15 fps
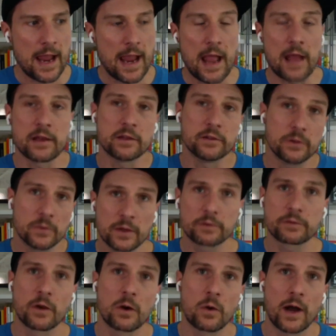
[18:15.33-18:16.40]
And in doing
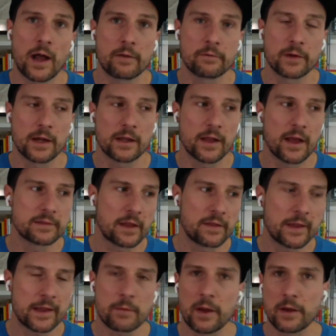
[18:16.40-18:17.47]
so, I realized I
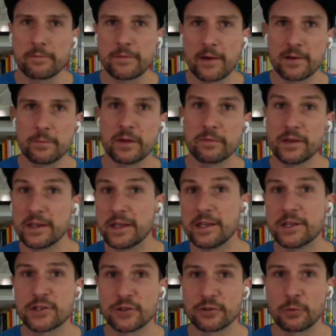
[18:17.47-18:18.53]
think I might have found a bit of a
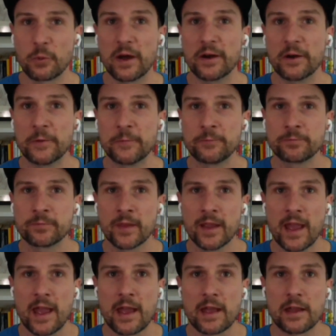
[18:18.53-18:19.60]
niche as well.
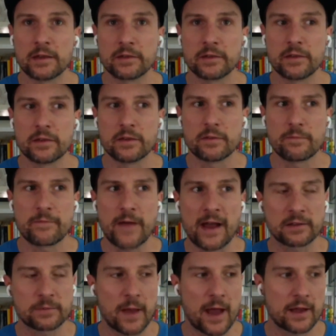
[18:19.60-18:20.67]
And
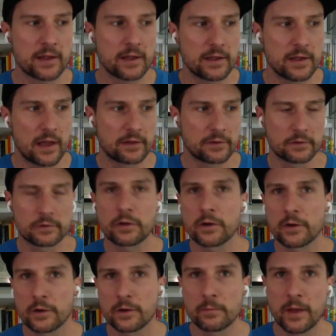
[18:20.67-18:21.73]
fast packing as a
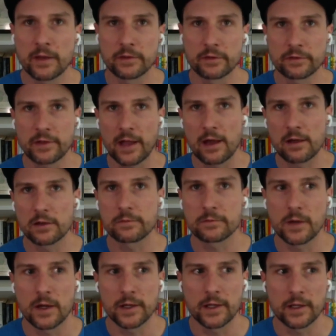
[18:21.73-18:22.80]
term, as a style of
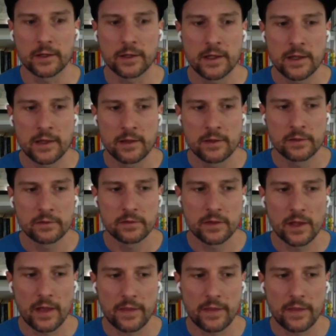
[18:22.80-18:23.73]
running, I